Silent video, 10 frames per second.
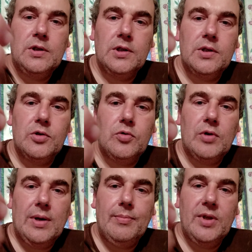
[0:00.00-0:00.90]

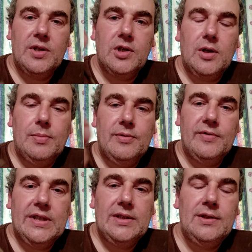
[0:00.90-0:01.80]
Strum the top
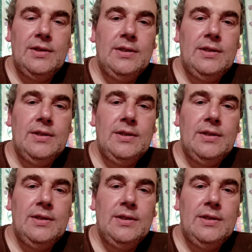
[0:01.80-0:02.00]
of it.